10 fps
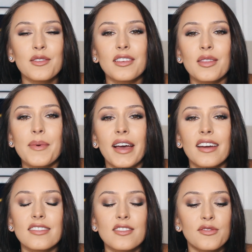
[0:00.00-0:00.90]
was on the
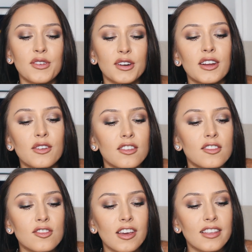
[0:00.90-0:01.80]
back of this
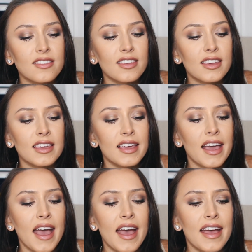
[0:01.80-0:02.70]
40-year-old's jet ski,
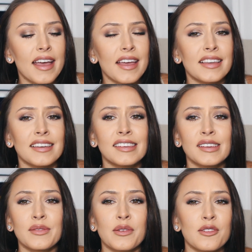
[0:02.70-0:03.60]
and
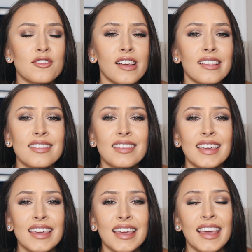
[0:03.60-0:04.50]
we were jet
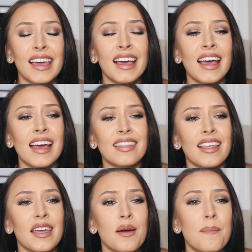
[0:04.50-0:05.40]
skiing and
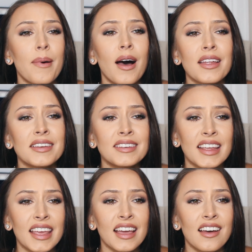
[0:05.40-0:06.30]
like
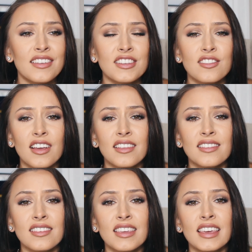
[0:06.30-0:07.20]
bonding on the jet
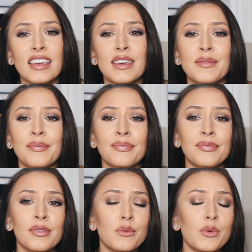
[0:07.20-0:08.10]
ski.
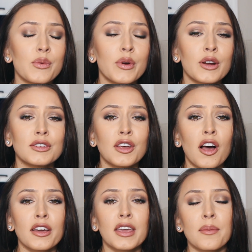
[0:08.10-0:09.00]
We weren't
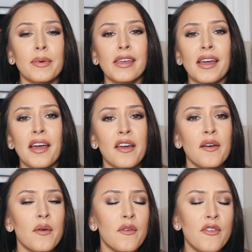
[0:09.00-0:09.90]
talking, but like I
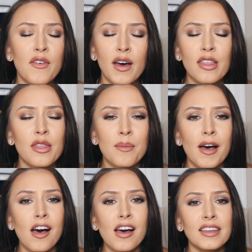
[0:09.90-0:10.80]
felt the
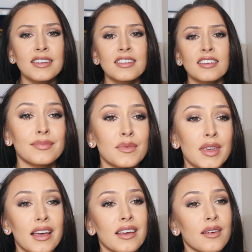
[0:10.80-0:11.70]
bond.
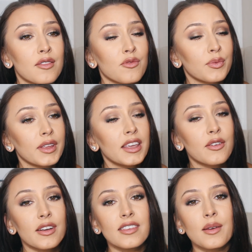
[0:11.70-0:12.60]
Yeah, it was really
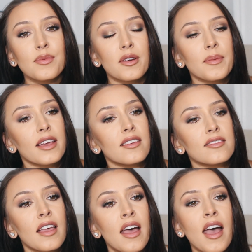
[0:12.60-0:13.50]
crazy up there because